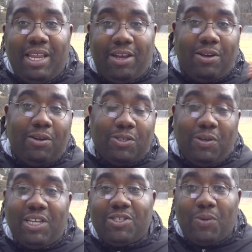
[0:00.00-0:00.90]
They're going to go
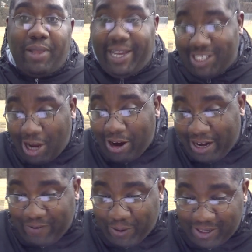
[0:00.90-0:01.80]
to another store, like
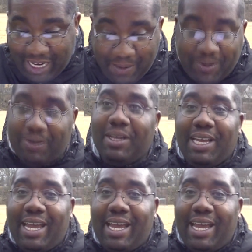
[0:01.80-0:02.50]
Target, for example,